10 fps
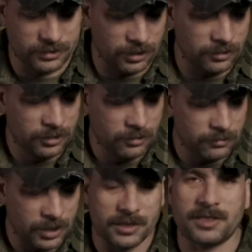So
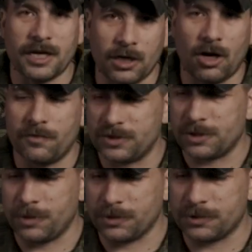it's taken all of its
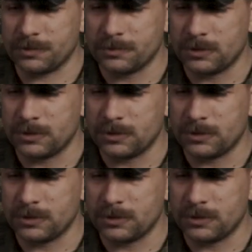abuse.